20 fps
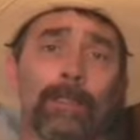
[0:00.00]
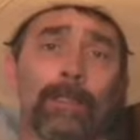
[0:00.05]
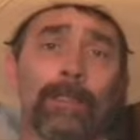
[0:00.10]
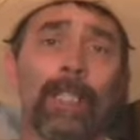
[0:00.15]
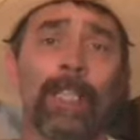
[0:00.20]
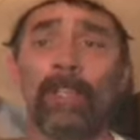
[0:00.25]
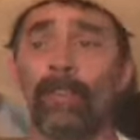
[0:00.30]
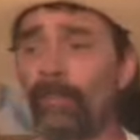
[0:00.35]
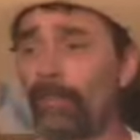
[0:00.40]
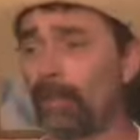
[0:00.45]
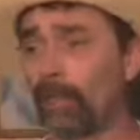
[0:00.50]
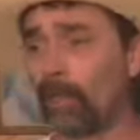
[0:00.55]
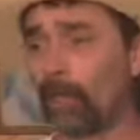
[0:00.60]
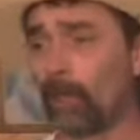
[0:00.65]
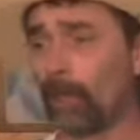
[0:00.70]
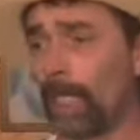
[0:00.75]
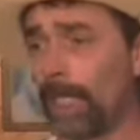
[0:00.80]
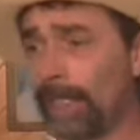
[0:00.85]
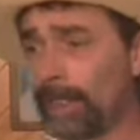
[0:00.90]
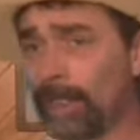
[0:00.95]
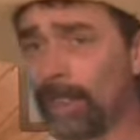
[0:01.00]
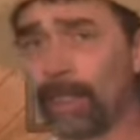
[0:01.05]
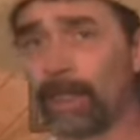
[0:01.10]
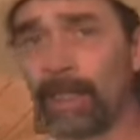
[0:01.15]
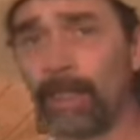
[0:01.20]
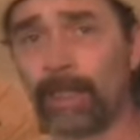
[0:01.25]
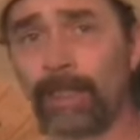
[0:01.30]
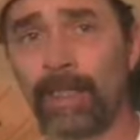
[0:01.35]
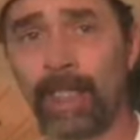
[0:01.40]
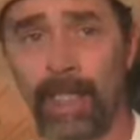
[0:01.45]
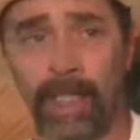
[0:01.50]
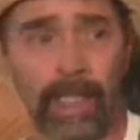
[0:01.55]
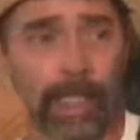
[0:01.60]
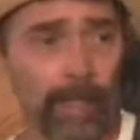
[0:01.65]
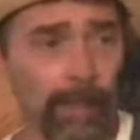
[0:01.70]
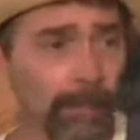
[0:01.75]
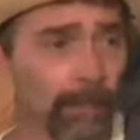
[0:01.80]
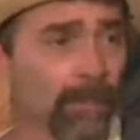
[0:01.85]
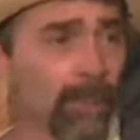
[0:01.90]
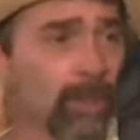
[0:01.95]
Live for the righteousness that
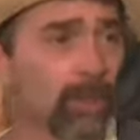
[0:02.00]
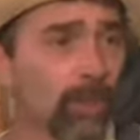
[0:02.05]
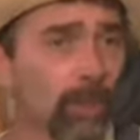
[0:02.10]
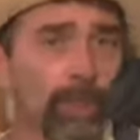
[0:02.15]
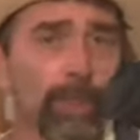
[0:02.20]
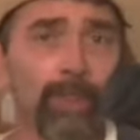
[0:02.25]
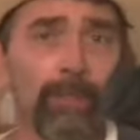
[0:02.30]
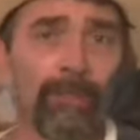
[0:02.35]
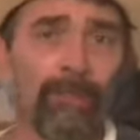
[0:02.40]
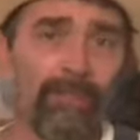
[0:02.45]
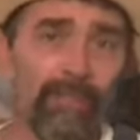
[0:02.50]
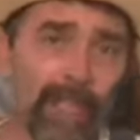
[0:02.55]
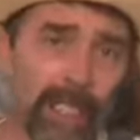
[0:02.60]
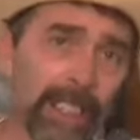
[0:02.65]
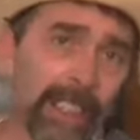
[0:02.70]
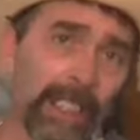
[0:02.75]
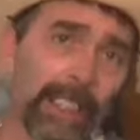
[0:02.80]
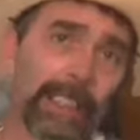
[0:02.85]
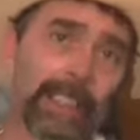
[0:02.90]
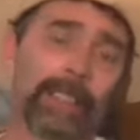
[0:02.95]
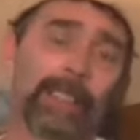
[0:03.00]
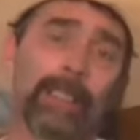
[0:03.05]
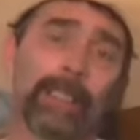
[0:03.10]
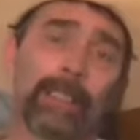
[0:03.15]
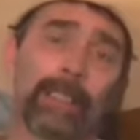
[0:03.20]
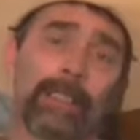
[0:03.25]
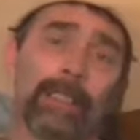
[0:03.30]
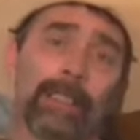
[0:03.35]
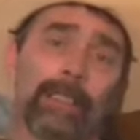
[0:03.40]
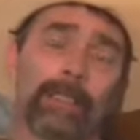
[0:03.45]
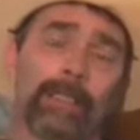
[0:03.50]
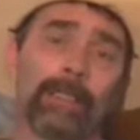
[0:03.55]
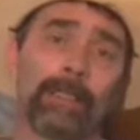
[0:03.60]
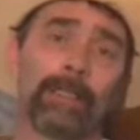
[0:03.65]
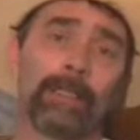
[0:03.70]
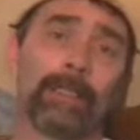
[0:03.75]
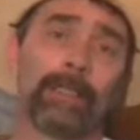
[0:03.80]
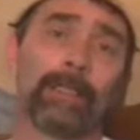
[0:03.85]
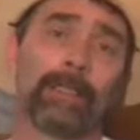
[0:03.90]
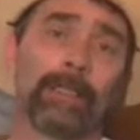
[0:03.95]
comes through faith.
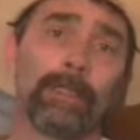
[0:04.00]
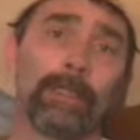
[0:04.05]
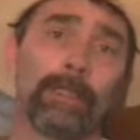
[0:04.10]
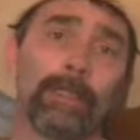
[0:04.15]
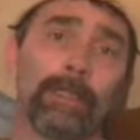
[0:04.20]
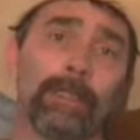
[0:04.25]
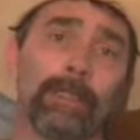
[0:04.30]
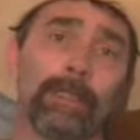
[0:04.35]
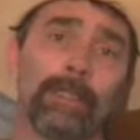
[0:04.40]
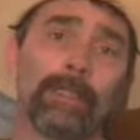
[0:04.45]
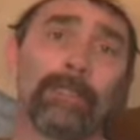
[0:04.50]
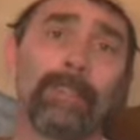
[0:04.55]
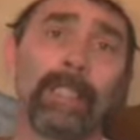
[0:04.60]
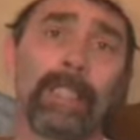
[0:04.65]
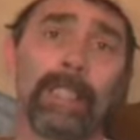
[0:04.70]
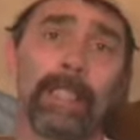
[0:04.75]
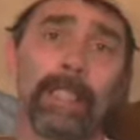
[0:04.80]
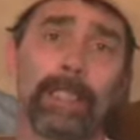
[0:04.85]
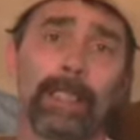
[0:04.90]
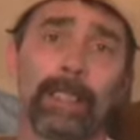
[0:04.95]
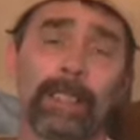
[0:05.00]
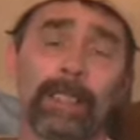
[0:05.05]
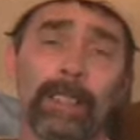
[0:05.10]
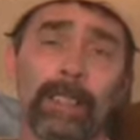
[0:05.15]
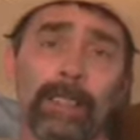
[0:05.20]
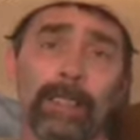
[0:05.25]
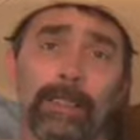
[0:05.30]
Faith.